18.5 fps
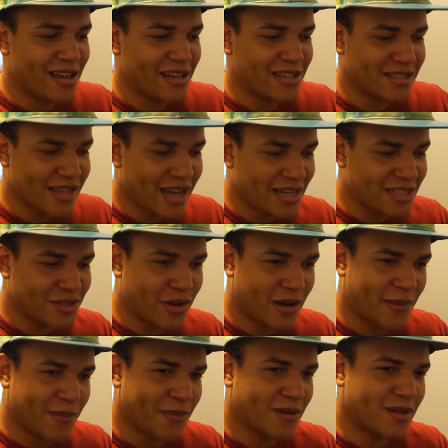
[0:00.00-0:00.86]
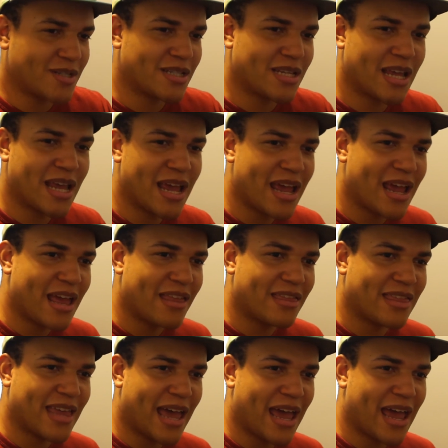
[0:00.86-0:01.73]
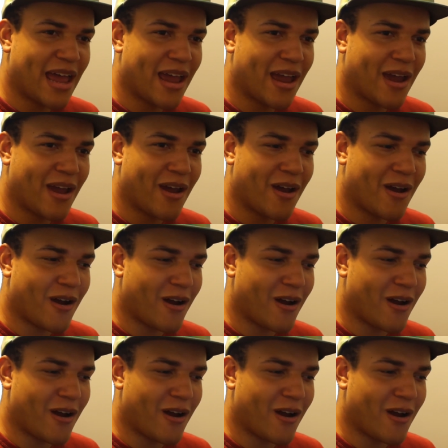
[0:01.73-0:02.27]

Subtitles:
skyscrapers that